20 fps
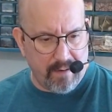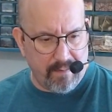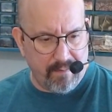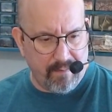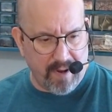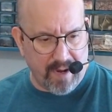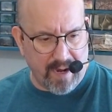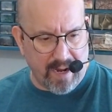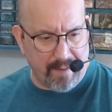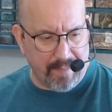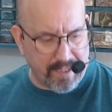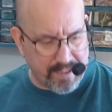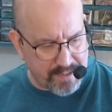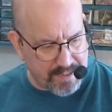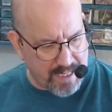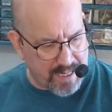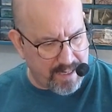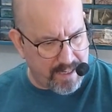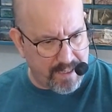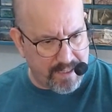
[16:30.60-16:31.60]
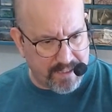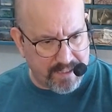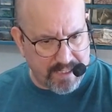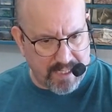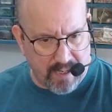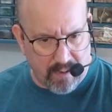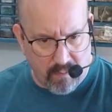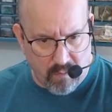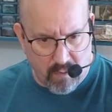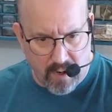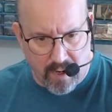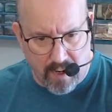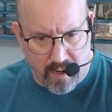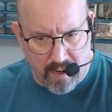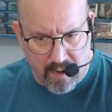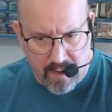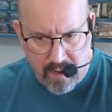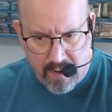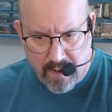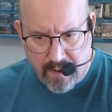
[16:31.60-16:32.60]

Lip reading: But I'm excited to see where